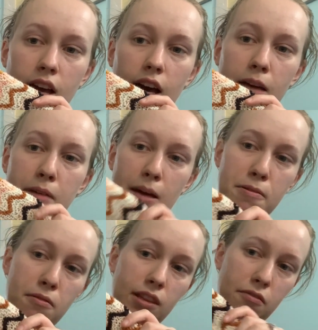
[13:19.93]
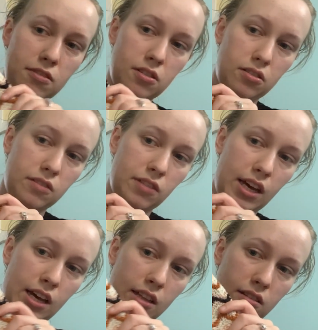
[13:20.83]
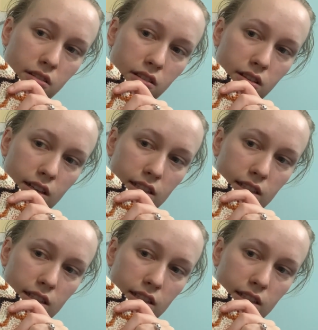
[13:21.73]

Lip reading: I'm happy with the result of that because